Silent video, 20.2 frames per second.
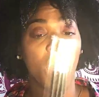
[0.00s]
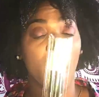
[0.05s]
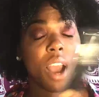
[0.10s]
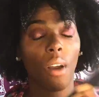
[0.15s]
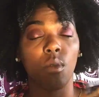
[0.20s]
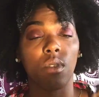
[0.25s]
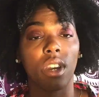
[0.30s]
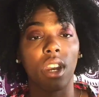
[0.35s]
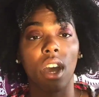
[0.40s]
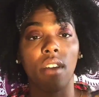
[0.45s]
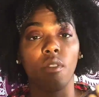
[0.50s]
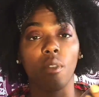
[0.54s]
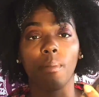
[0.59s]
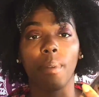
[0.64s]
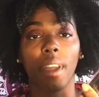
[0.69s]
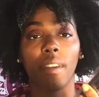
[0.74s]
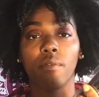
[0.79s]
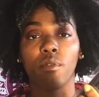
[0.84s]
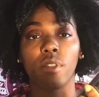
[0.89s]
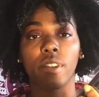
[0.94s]
I would never
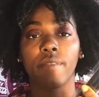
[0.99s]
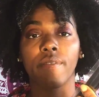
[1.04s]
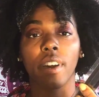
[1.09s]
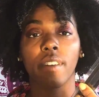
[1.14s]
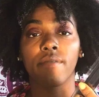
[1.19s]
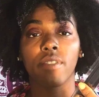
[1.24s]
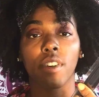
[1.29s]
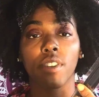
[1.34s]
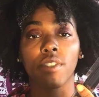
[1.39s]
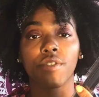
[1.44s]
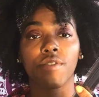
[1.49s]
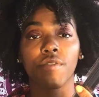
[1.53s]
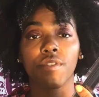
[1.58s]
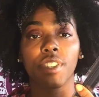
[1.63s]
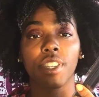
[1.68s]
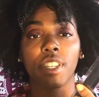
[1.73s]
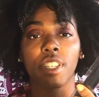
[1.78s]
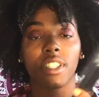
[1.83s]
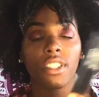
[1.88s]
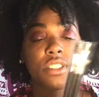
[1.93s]
pay $45 for
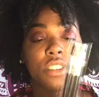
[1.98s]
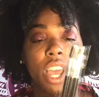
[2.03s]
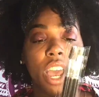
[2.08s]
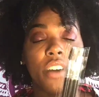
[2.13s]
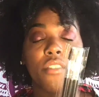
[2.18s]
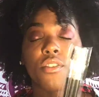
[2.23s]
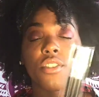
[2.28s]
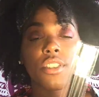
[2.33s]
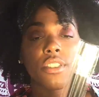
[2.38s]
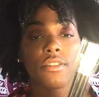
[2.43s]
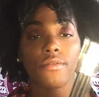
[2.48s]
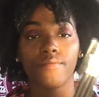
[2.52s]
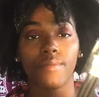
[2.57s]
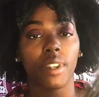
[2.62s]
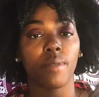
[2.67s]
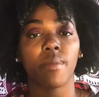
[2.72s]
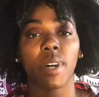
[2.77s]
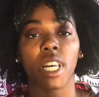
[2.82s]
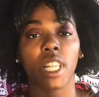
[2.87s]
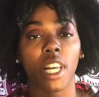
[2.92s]
these ever
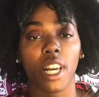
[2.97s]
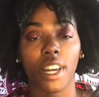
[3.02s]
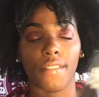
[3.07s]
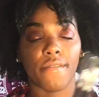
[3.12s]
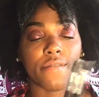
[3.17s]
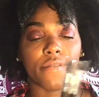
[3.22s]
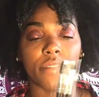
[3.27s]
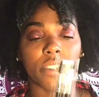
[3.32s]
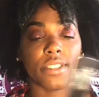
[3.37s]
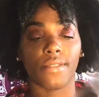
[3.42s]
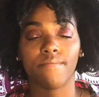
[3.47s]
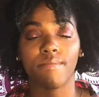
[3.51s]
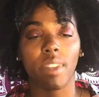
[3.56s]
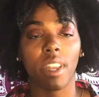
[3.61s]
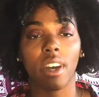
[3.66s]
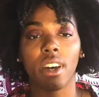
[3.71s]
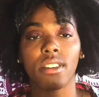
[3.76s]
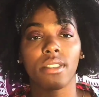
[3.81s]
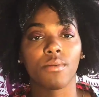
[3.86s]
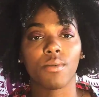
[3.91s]
in my life. It
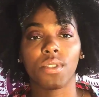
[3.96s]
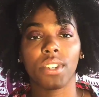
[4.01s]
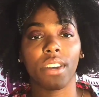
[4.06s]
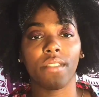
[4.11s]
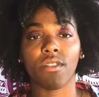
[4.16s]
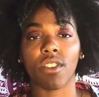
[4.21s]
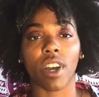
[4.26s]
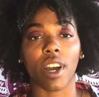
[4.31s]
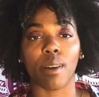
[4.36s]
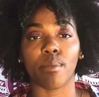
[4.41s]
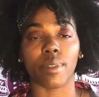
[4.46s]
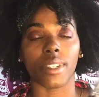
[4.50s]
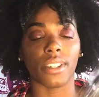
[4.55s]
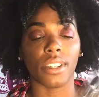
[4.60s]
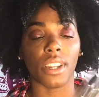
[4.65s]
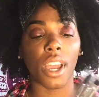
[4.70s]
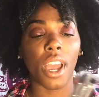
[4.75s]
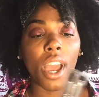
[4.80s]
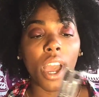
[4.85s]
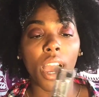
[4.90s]
would ever happen.
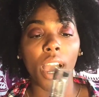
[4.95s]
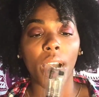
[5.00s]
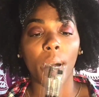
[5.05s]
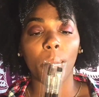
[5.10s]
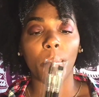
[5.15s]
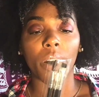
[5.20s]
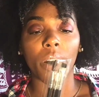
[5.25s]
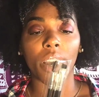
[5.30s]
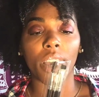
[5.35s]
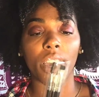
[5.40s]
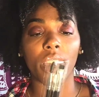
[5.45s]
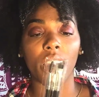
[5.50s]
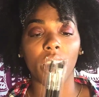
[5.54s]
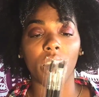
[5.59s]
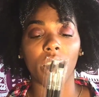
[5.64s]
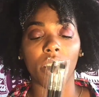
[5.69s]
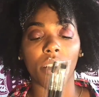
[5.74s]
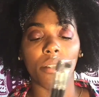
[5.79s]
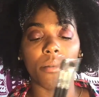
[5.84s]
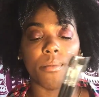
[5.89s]
But
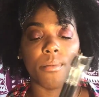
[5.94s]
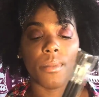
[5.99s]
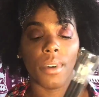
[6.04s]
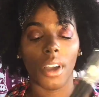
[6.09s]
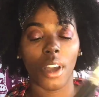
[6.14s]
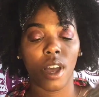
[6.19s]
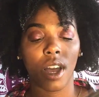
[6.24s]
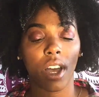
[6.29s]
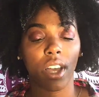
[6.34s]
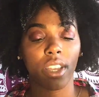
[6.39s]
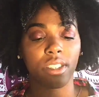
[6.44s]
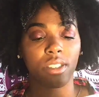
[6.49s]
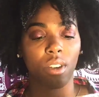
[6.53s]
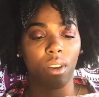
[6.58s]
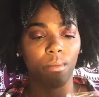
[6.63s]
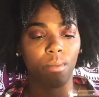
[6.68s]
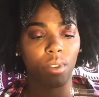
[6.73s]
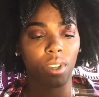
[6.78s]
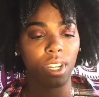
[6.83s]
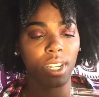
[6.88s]
so
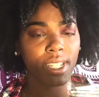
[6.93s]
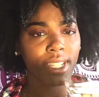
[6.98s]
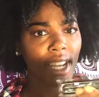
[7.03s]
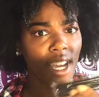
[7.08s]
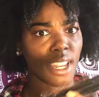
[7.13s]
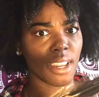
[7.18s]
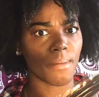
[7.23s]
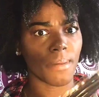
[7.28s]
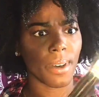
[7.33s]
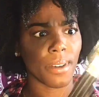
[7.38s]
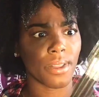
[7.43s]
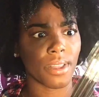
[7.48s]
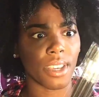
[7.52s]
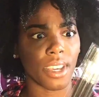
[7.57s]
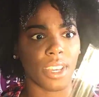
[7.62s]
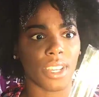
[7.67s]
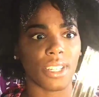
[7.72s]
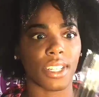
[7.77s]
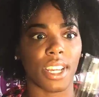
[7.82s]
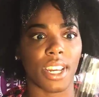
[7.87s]
I'm pretty excited about
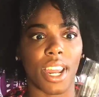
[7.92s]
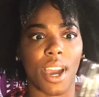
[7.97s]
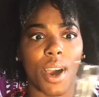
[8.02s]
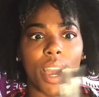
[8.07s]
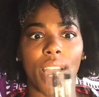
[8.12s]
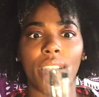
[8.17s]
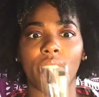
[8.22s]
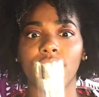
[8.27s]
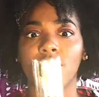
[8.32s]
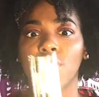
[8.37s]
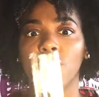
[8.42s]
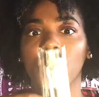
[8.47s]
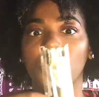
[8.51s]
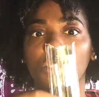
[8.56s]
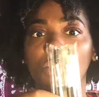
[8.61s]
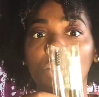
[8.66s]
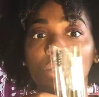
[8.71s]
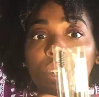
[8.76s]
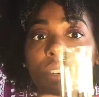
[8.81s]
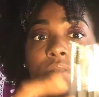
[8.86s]
these, and now I have
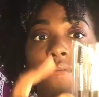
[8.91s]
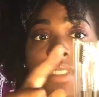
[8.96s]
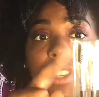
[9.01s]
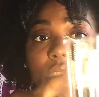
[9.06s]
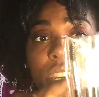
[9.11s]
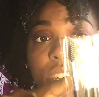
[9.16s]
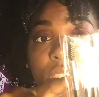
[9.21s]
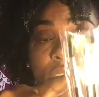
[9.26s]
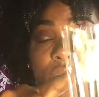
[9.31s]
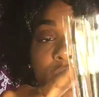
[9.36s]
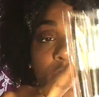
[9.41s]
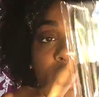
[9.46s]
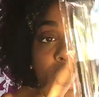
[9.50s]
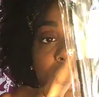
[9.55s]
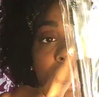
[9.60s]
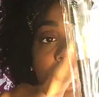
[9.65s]
2 of these